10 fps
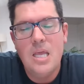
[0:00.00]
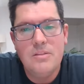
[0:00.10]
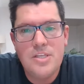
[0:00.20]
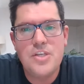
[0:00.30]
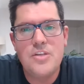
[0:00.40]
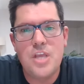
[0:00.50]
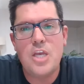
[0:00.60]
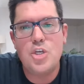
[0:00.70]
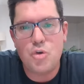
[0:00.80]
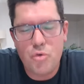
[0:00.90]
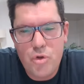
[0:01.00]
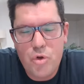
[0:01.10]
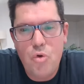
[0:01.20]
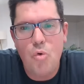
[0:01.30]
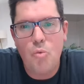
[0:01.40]
This is a
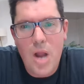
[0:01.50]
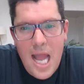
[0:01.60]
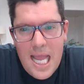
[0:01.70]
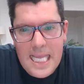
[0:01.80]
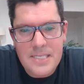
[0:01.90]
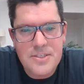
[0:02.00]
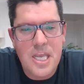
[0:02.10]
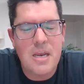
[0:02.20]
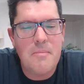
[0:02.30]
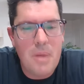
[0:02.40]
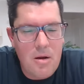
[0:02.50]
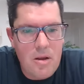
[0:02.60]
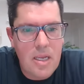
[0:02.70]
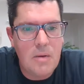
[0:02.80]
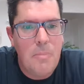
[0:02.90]
true rise in
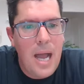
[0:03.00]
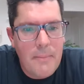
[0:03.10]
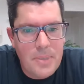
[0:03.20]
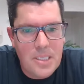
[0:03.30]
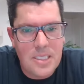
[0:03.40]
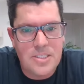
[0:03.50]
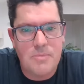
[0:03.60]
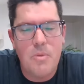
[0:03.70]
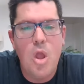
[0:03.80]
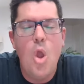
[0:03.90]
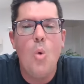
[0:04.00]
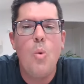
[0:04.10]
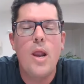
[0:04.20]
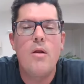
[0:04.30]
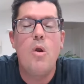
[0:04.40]
American populism
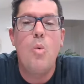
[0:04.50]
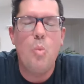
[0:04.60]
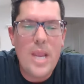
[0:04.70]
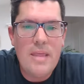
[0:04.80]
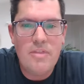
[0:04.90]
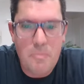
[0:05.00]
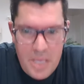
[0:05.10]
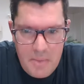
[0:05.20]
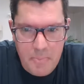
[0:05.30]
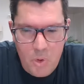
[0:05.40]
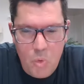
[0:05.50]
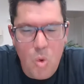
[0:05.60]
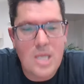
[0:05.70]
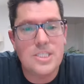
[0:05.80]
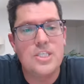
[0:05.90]
where we, the people,
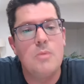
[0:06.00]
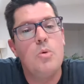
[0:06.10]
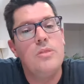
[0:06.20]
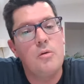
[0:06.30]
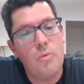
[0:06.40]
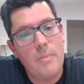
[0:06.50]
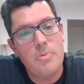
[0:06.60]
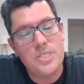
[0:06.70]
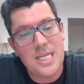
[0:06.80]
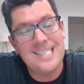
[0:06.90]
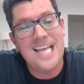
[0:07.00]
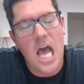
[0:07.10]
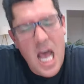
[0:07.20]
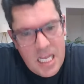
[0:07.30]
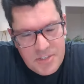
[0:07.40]
want someone that represents
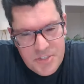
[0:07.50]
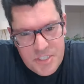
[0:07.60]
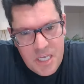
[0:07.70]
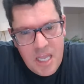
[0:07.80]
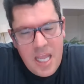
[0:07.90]
us